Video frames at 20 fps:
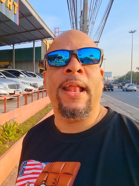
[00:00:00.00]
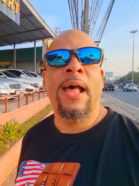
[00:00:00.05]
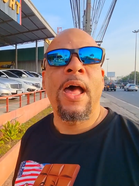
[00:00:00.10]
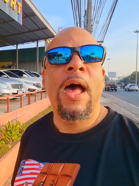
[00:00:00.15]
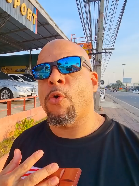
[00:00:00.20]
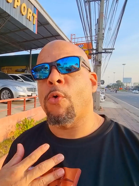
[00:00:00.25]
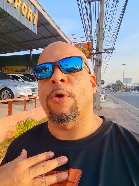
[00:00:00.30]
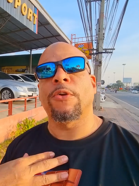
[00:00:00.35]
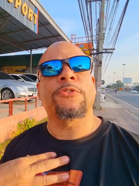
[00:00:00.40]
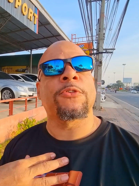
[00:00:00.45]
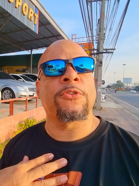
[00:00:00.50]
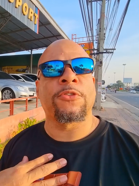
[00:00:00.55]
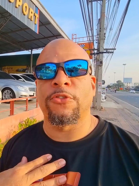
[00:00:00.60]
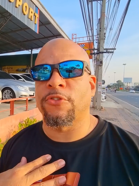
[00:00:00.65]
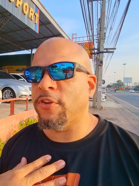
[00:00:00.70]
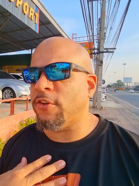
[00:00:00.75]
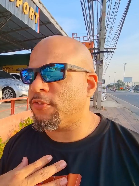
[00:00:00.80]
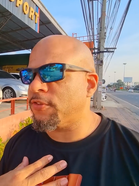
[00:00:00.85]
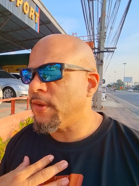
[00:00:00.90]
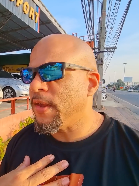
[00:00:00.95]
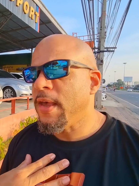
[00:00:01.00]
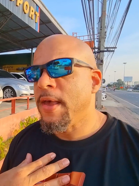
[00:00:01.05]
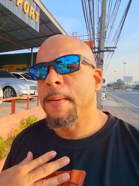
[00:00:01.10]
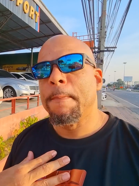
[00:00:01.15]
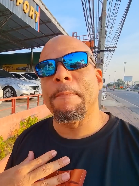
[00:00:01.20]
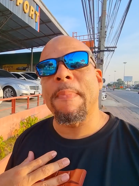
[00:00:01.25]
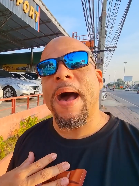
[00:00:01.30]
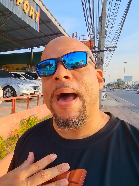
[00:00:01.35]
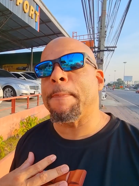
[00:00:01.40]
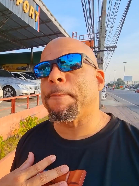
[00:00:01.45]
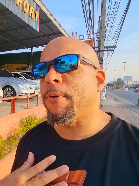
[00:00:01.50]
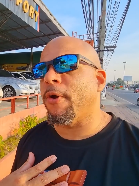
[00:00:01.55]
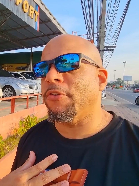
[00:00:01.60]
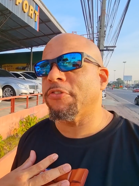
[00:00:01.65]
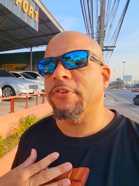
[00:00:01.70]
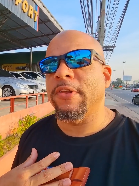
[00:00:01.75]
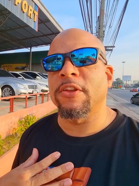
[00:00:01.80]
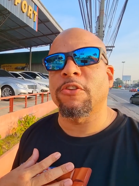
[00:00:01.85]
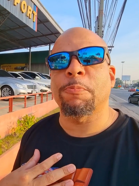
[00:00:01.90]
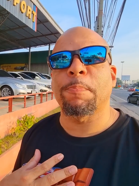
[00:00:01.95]
Of course, this is just my
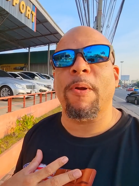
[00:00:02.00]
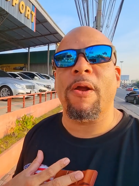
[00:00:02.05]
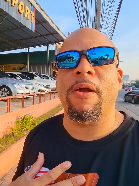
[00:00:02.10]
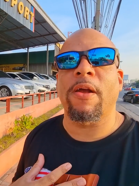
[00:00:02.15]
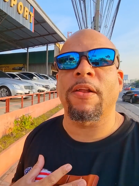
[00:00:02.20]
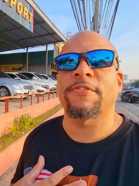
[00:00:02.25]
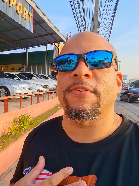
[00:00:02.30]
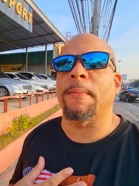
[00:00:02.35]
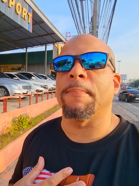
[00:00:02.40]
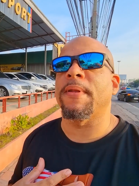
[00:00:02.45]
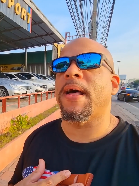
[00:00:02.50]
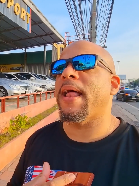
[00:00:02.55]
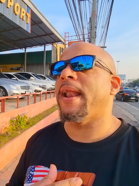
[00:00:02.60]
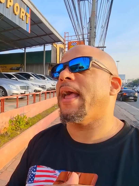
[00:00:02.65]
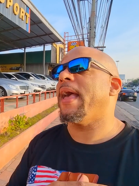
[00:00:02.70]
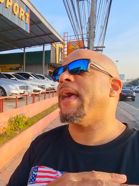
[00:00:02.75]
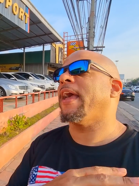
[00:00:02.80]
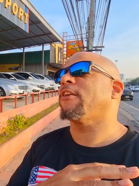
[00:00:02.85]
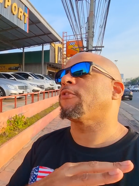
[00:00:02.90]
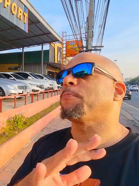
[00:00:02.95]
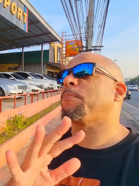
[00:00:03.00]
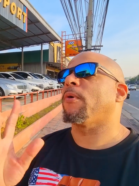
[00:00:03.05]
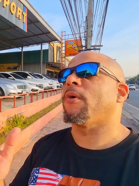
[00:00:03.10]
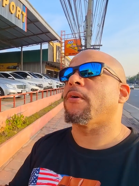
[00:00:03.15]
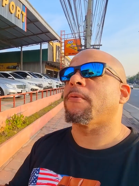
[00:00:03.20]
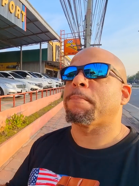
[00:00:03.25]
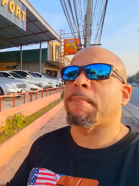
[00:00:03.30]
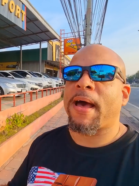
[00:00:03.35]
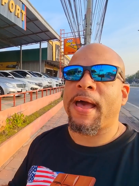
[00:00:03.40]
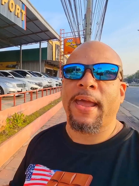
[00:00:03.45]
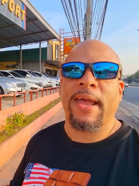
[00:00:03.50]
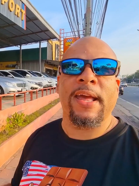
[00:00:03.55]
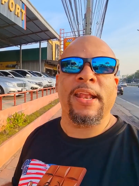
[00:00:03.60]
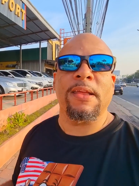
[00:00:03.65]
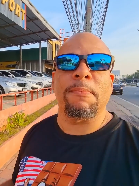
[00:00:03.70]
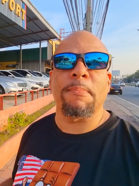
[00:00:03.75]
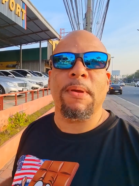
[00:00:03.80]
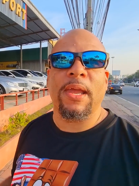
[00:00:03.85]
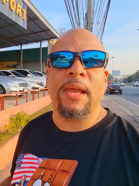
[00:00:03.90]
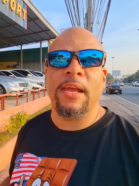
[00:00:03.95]
personal experience. I'm not an expert by
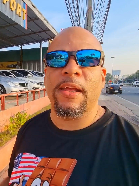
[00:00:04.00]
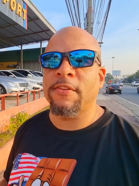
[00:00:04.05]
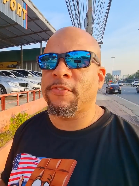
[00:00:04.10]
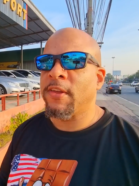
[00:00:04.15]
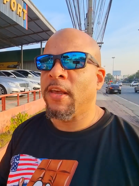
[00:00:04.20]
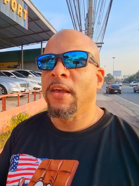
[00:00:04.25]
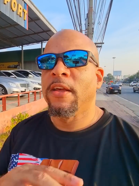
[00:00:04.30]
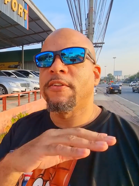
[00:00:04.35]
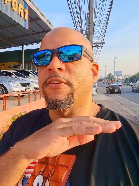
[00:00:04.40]
any means.